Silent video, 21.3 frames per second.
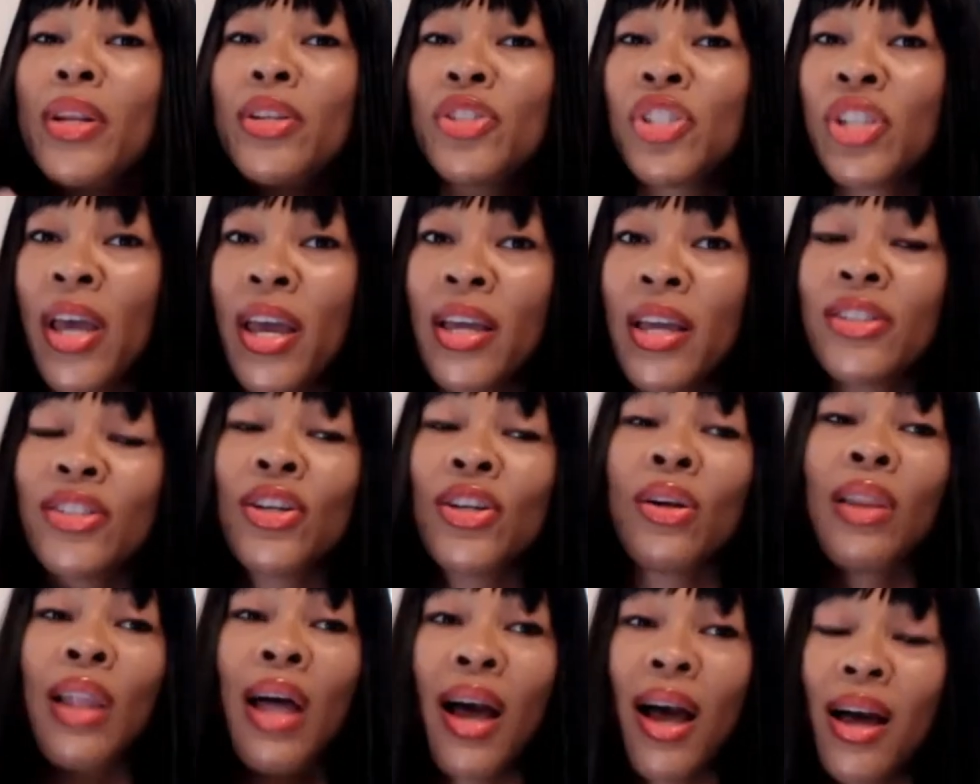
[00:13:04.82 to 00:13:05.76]
to change their
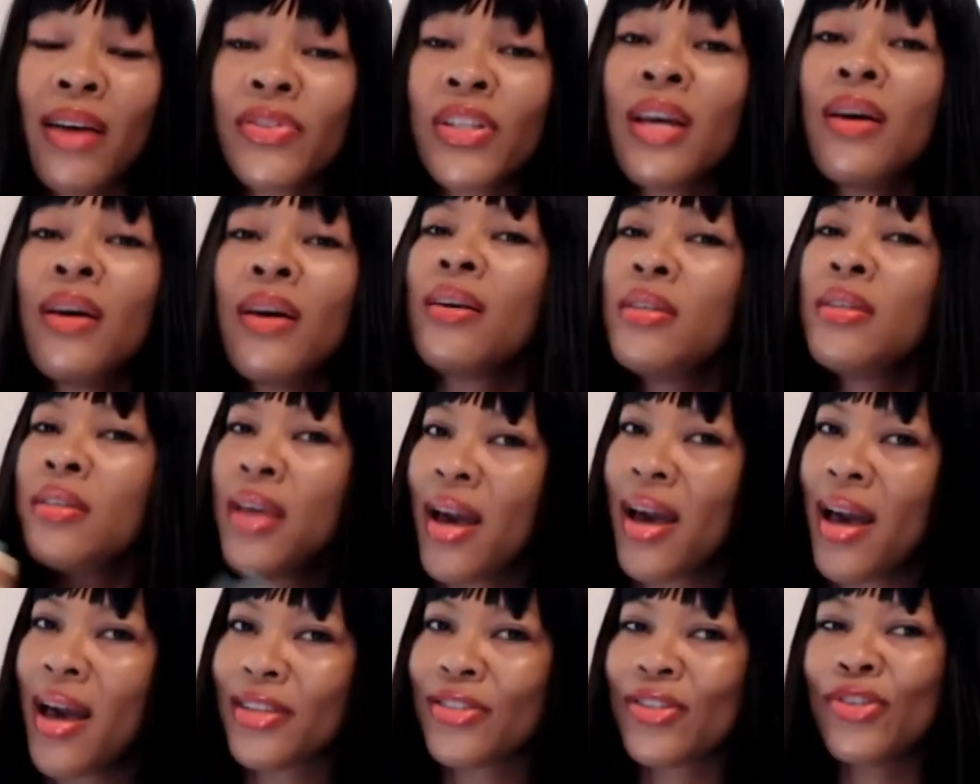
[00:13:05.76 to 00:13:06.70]
lives.
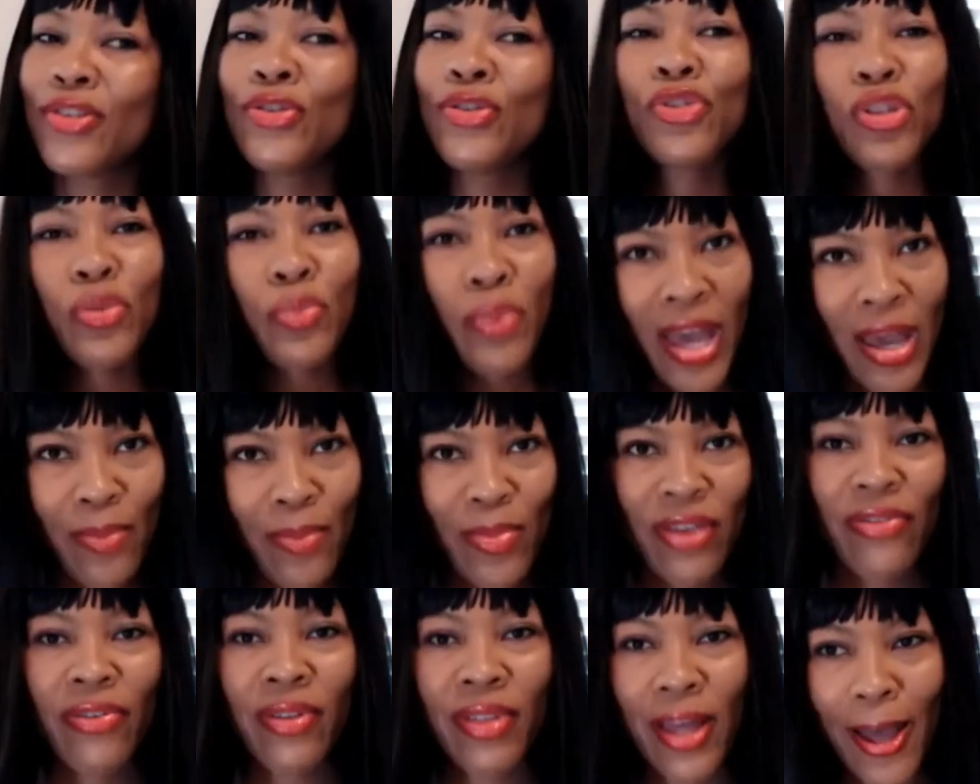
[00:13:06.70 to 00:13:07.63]
Yes, you should pay me
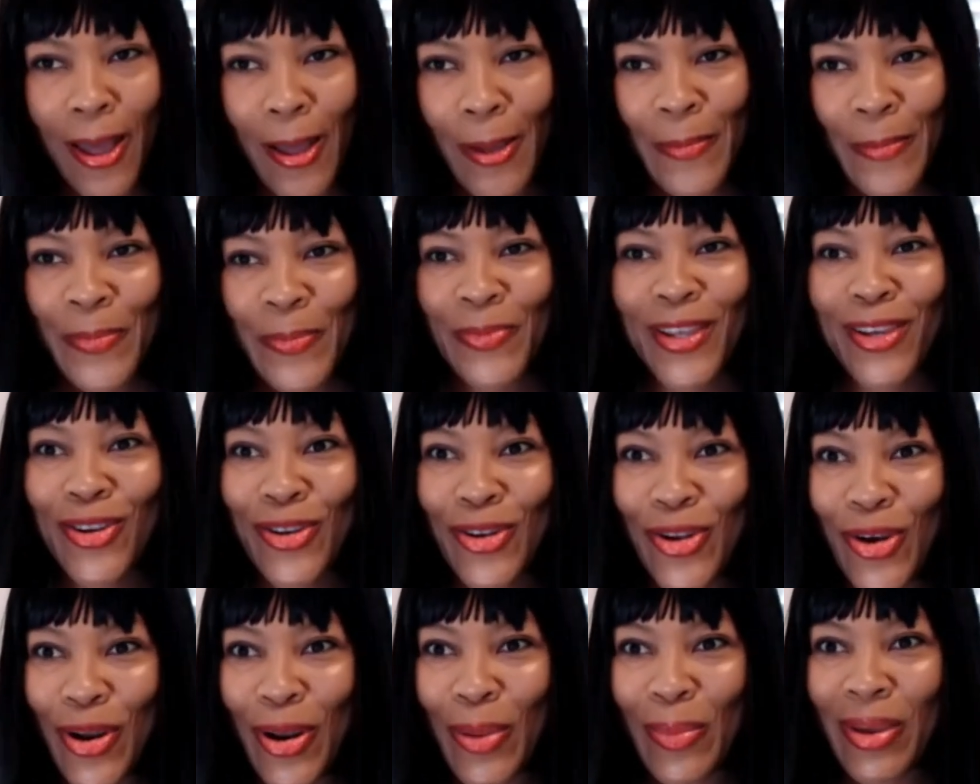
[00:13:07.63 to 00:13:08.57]
for that. You
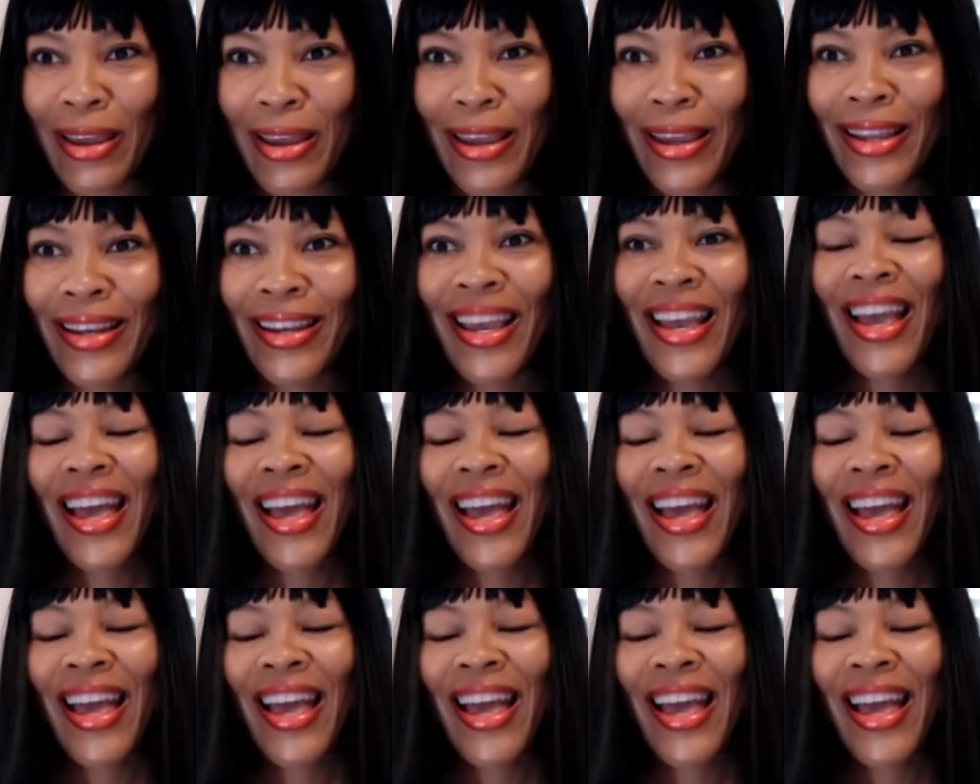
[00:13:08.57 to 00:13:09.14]
know mm-hmm. what I mm-hmm. mean?